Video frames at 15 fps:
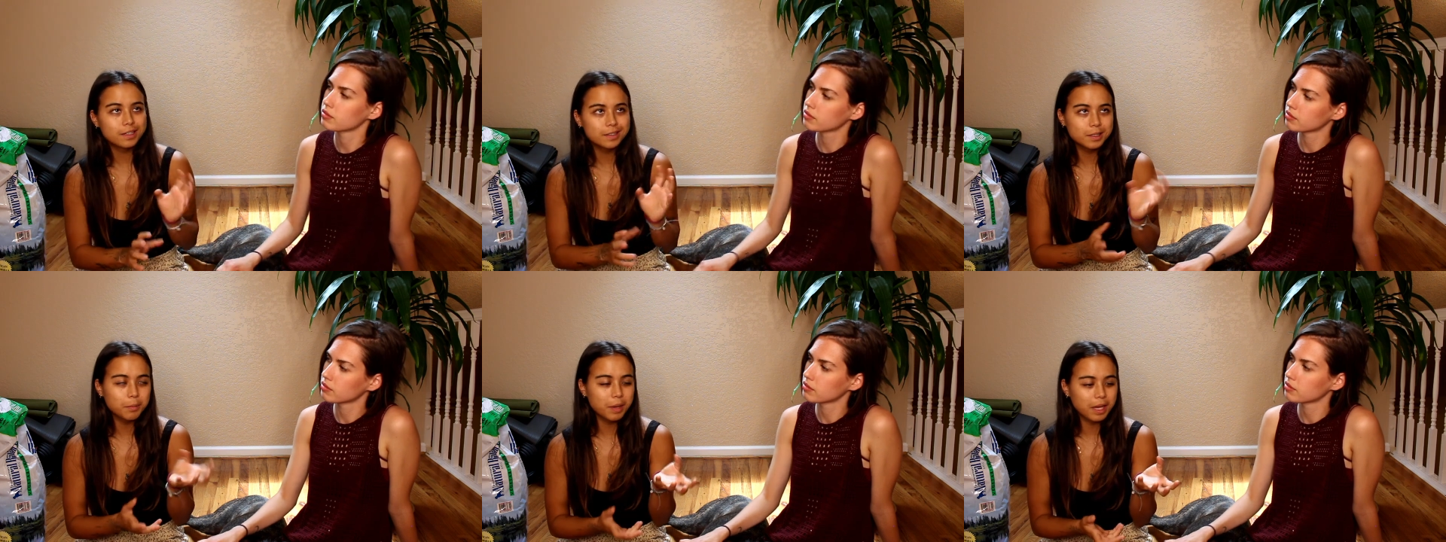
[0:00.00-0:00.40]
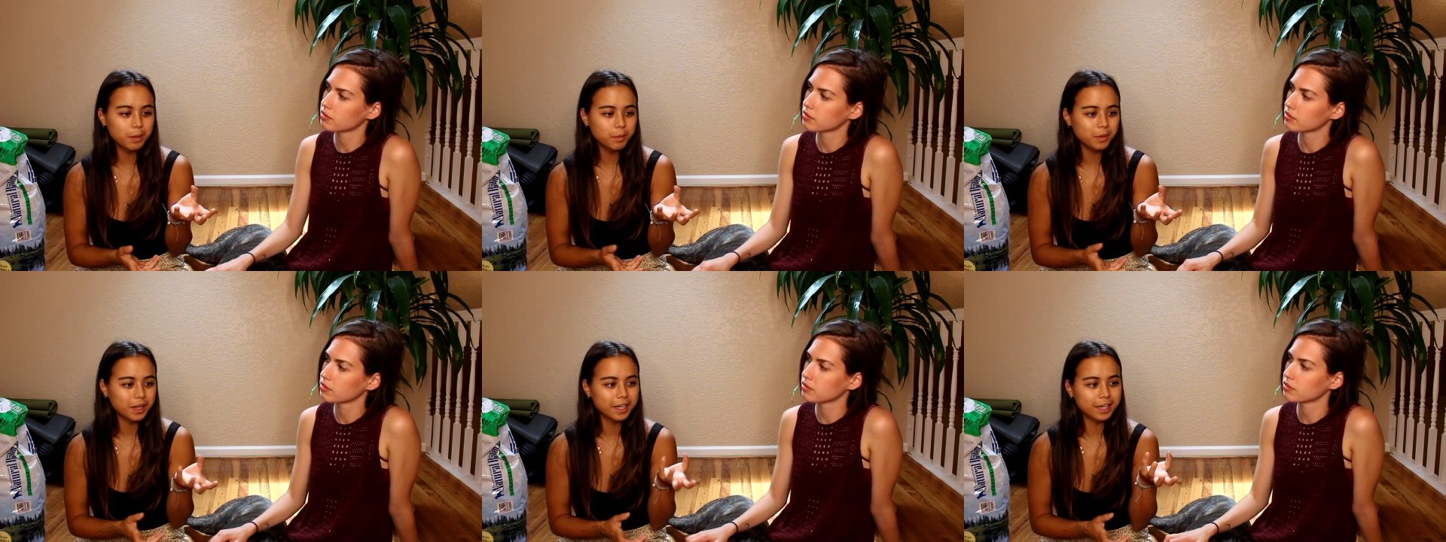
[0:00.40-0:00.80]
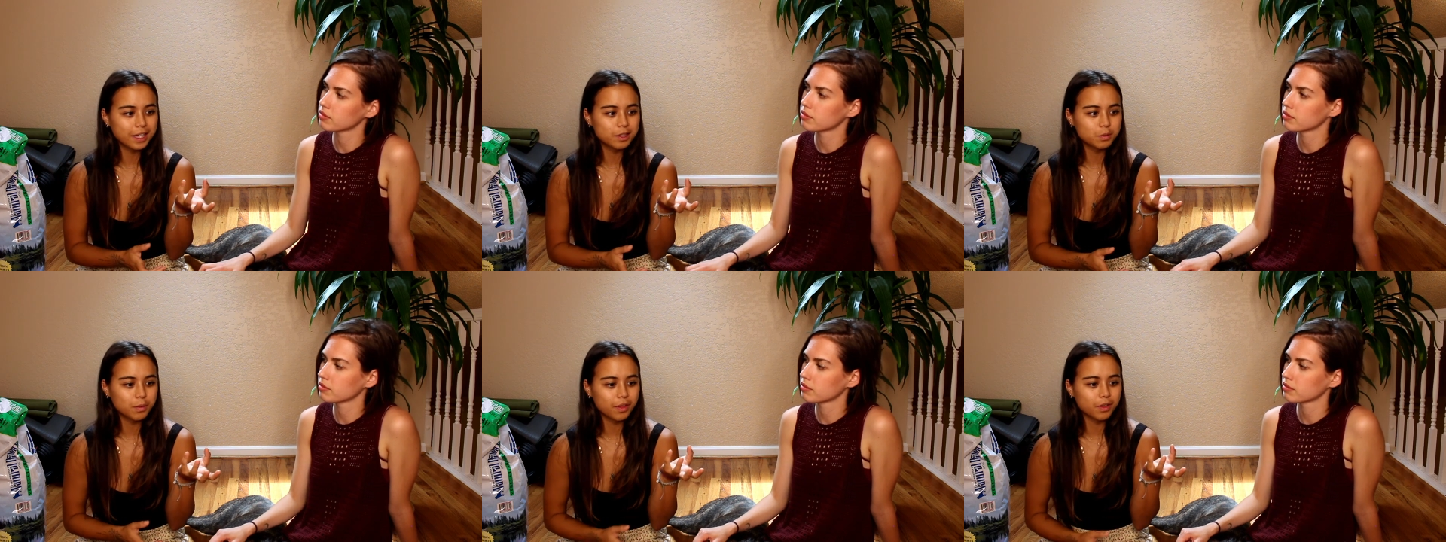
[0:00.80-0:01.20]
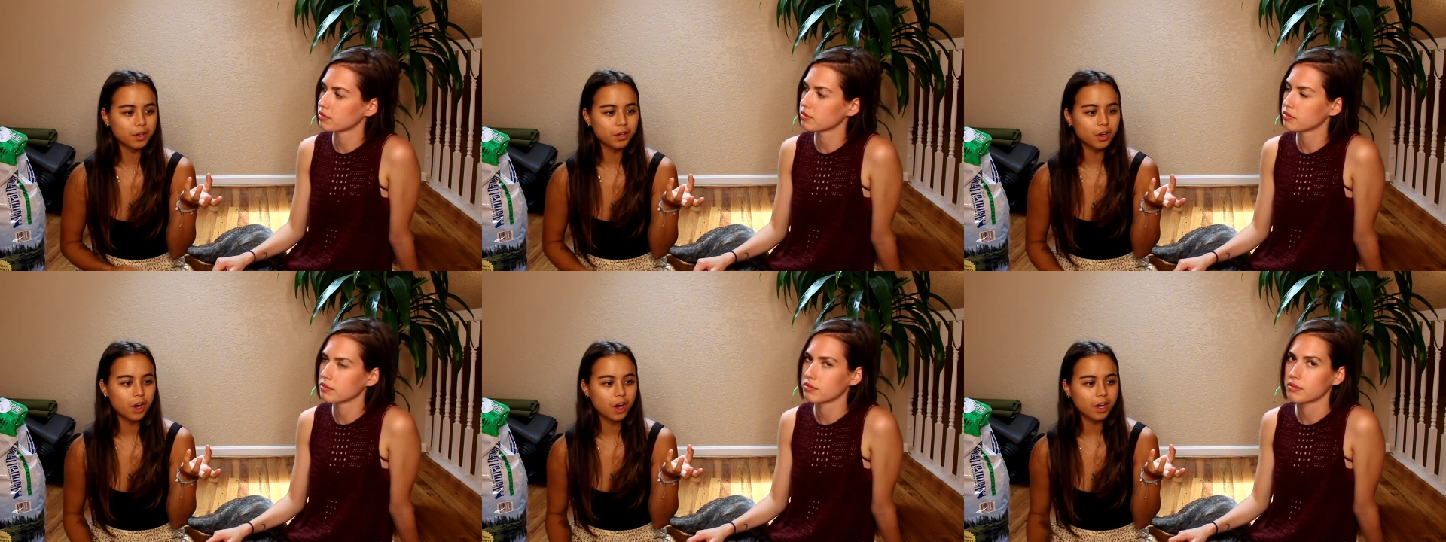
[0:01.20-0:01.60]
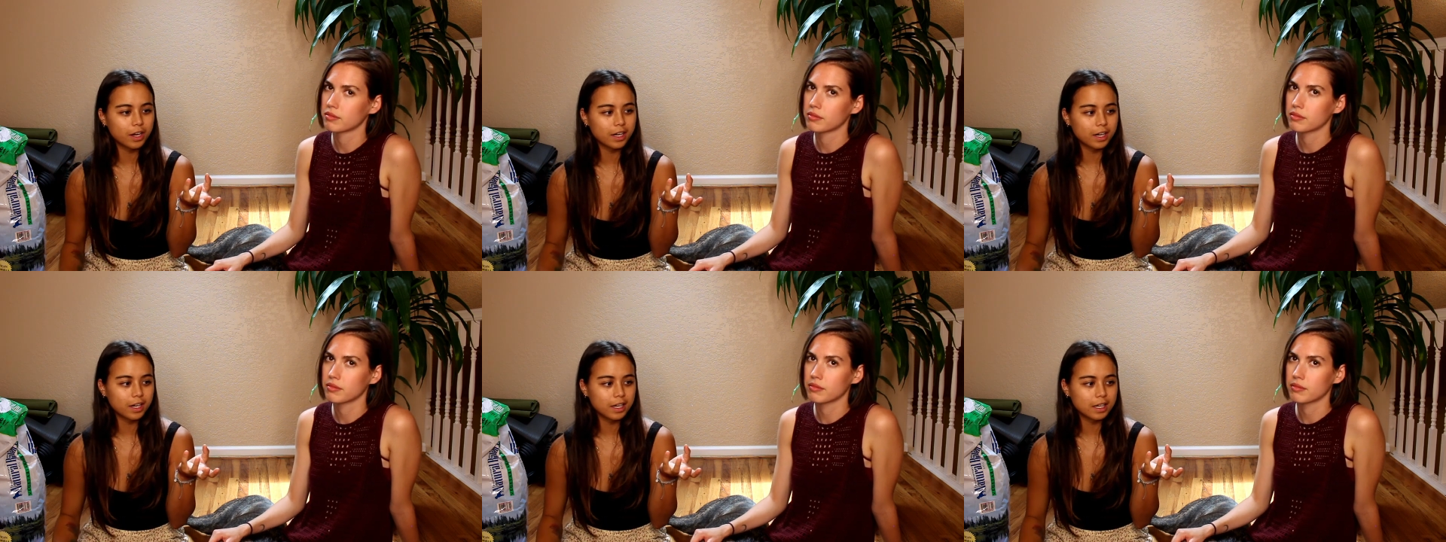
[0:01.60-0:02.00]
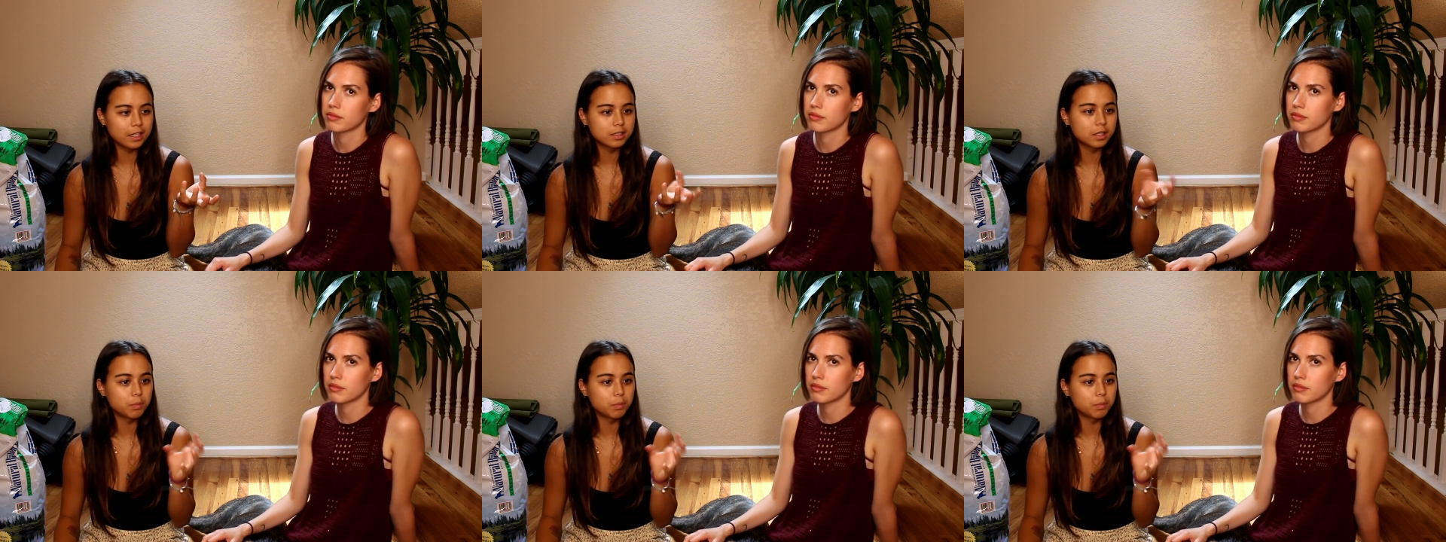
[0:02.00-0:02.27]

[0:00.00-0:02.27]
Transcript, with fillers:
Speaker 1: debatable I guess whether or not it's